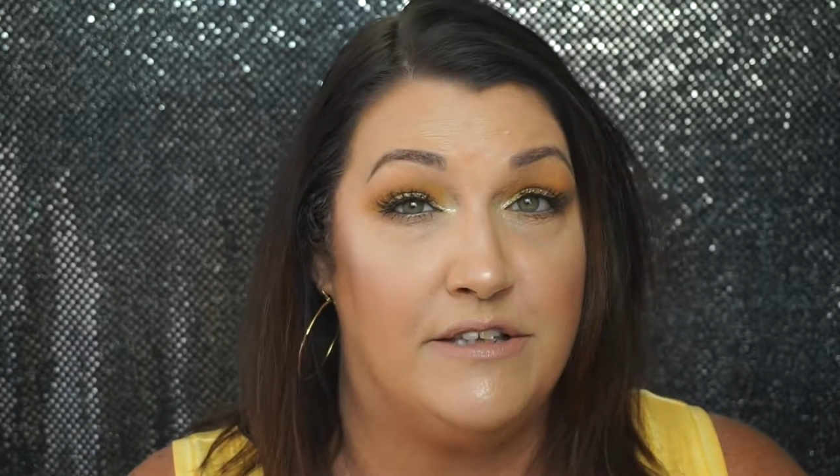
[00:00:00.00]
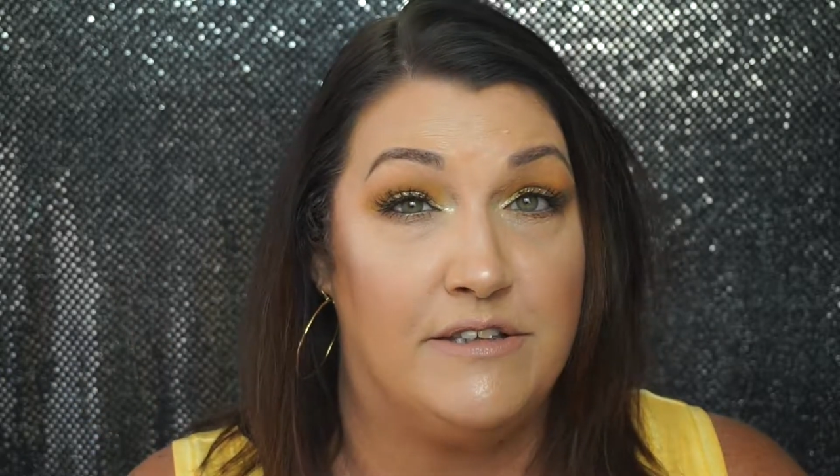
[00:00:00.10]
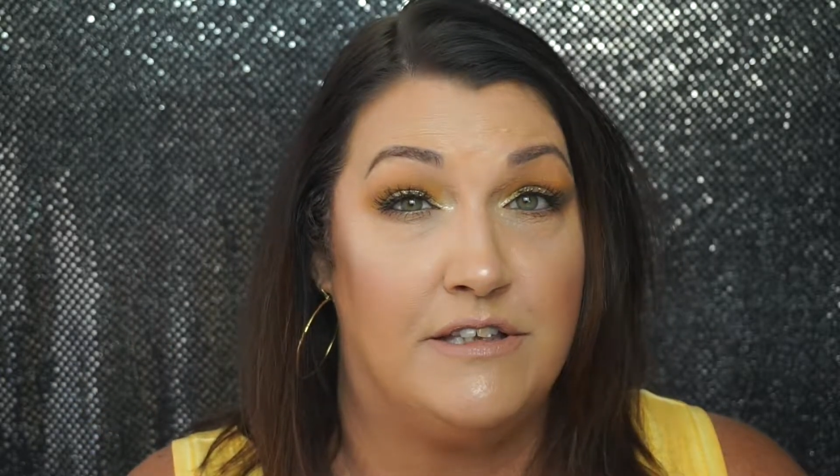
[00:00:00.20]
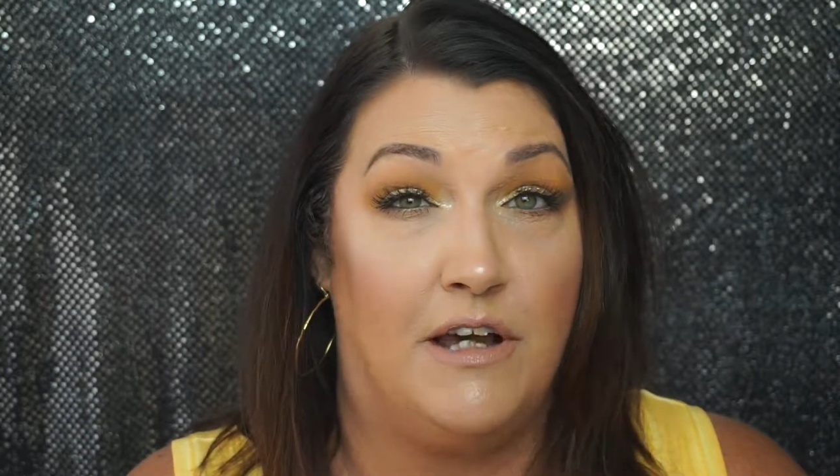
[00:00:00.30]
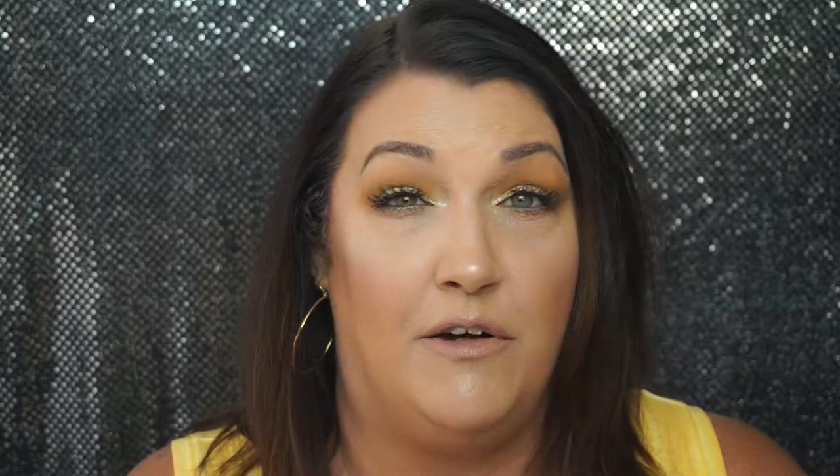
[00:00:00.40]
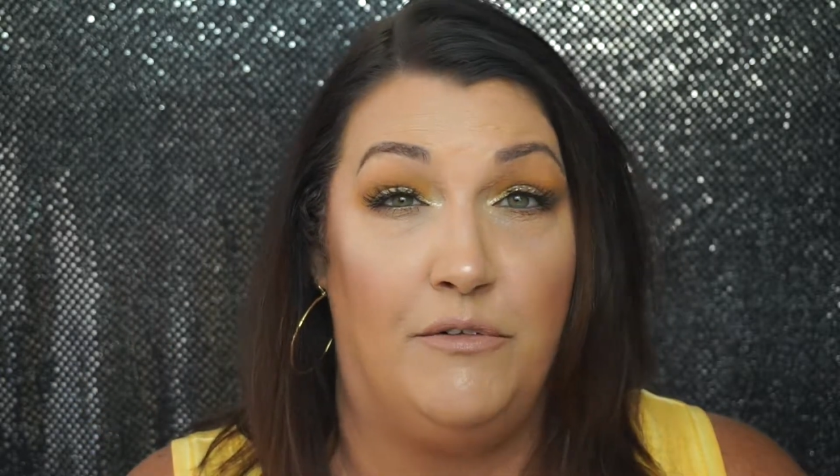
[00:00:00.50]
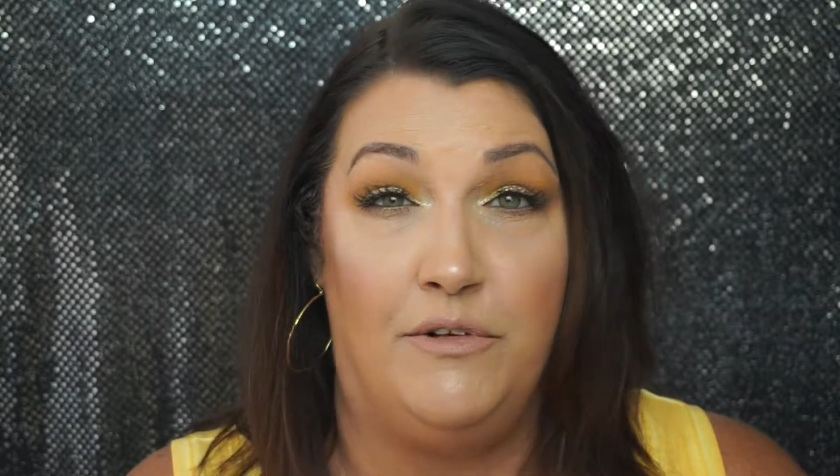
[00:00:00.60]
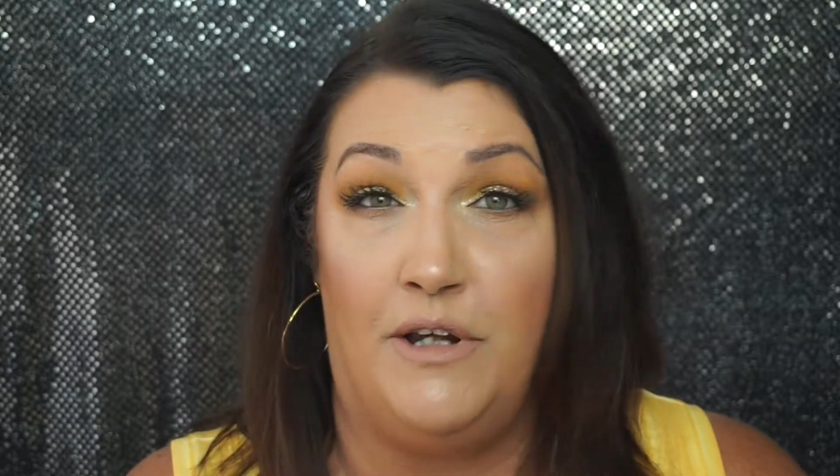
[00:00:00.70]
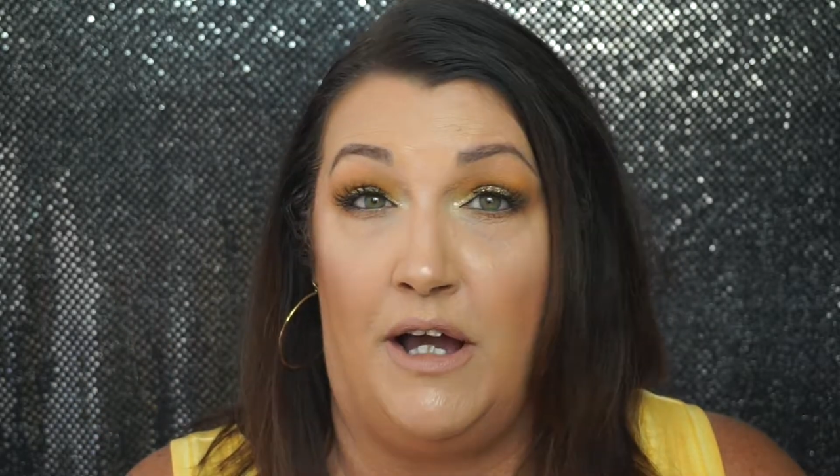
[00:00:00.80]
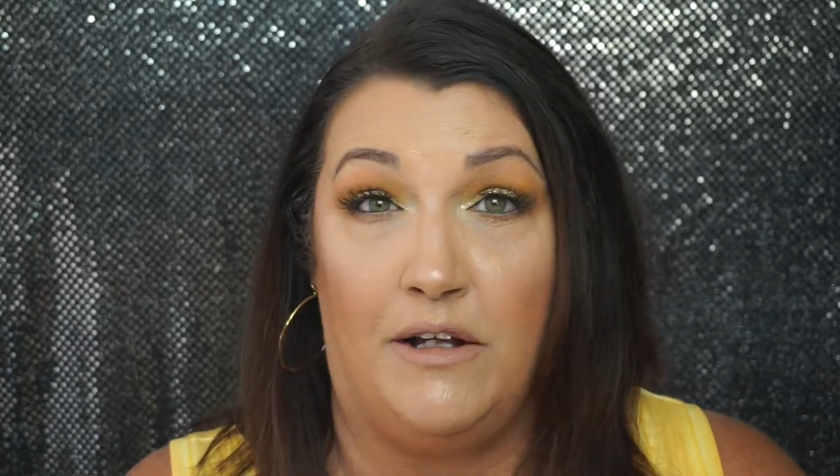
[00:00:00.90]
so
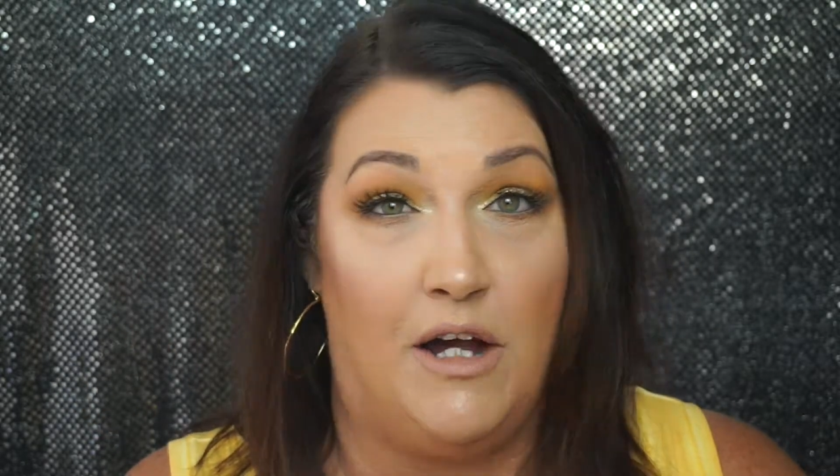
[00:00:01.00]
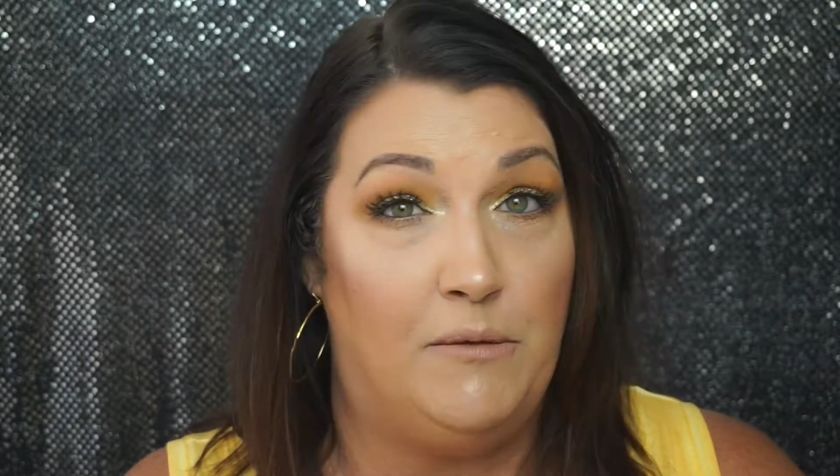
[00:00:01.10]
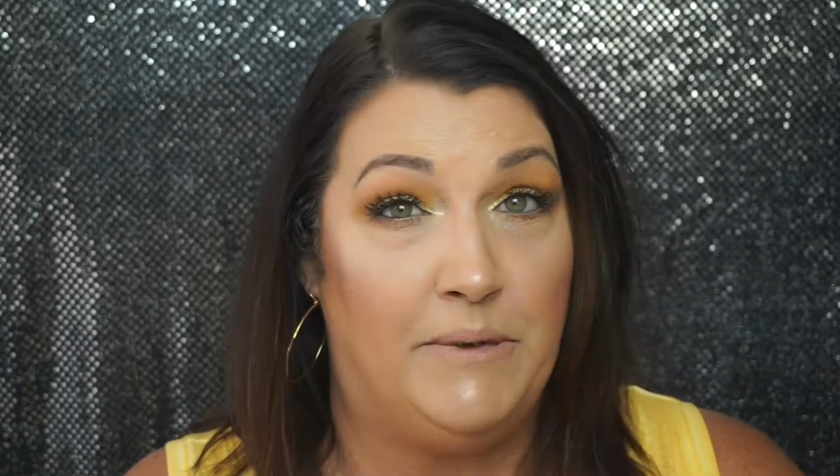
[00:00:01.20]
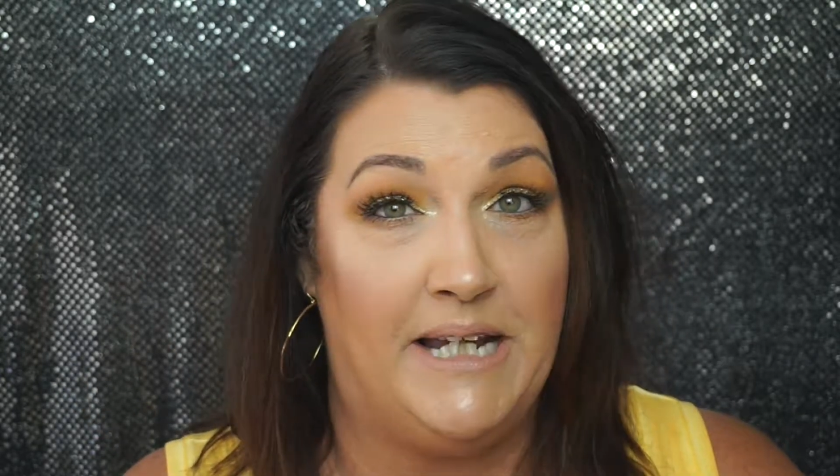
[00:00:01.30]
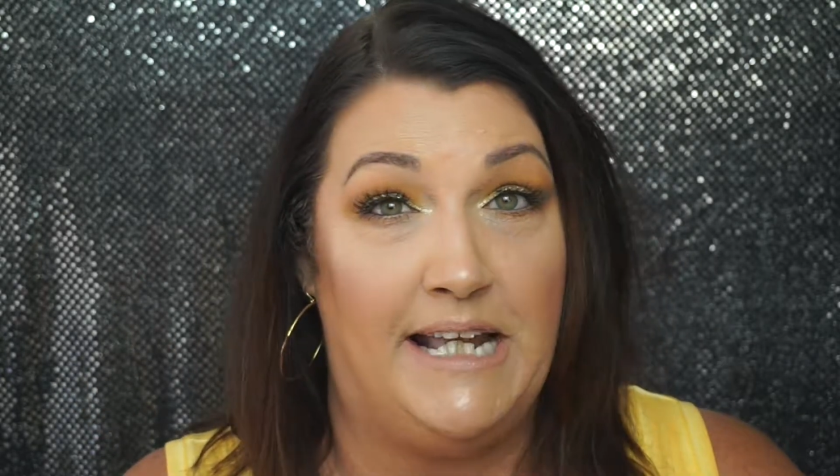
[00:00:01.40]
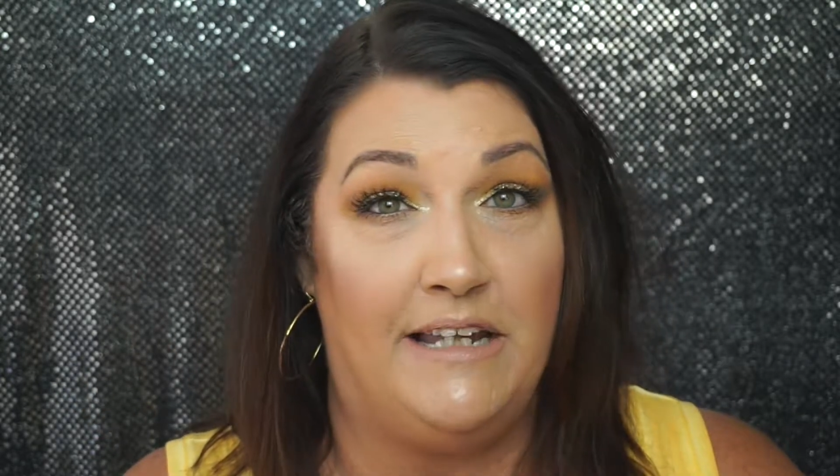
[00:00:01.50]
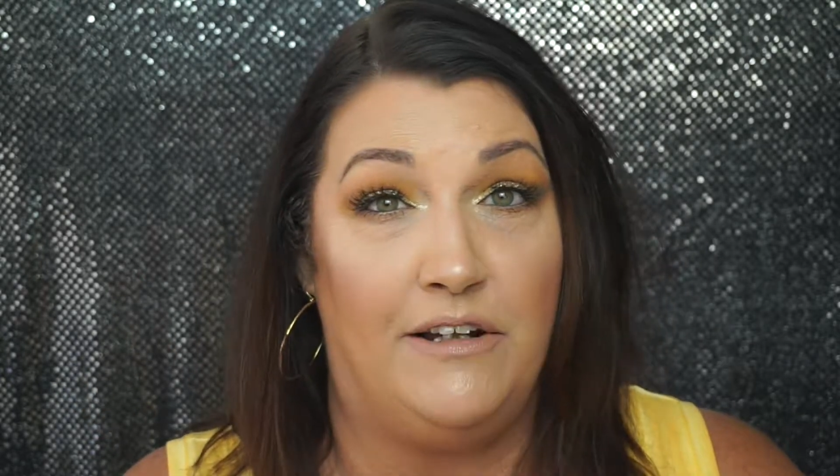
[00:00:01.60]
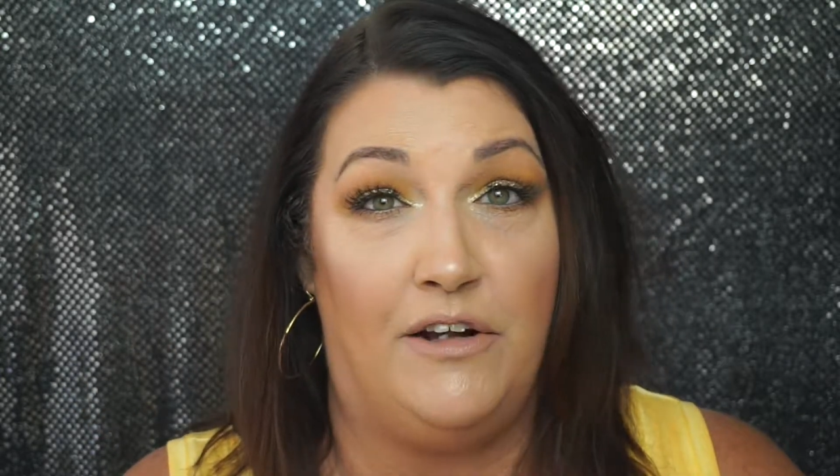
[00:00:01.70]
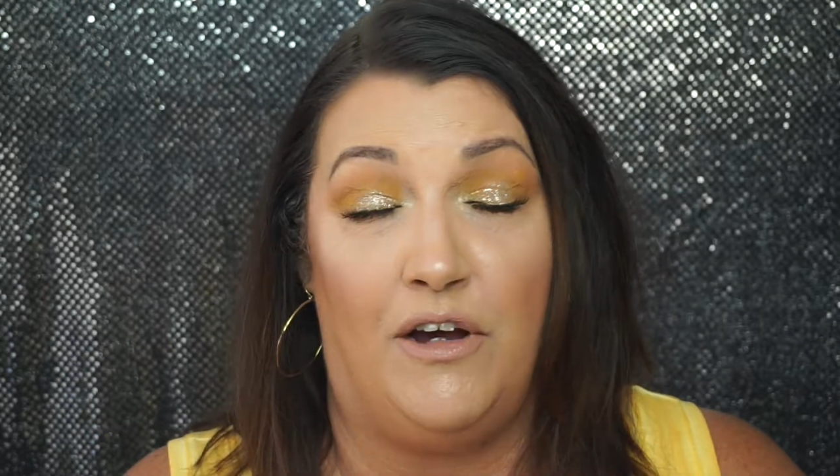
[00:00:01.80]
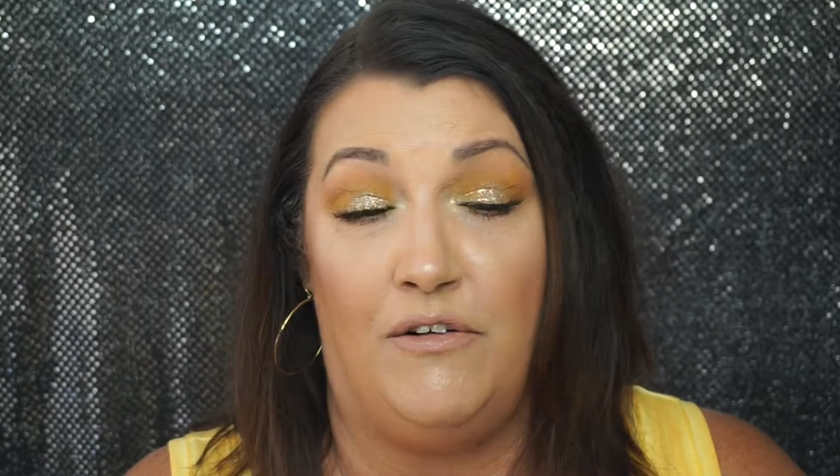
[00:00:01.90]
not complicated
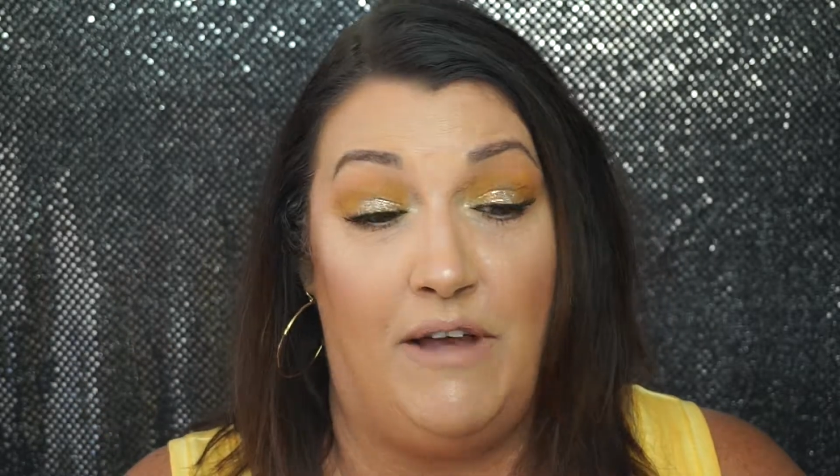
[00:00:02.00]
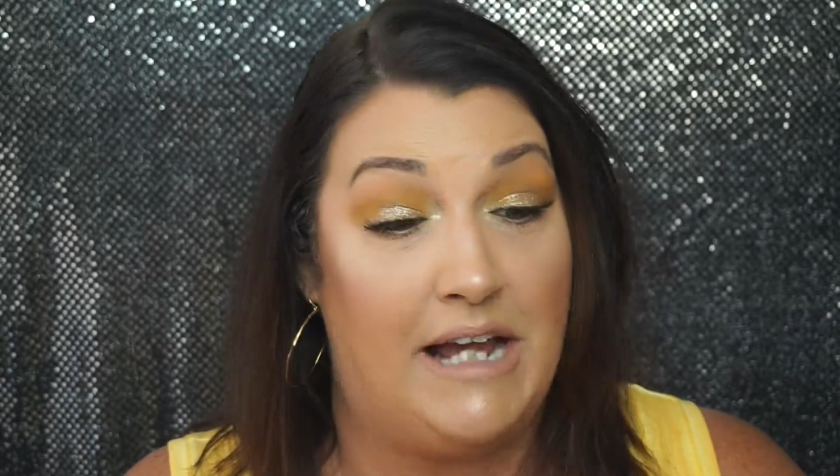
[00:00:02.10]
at all,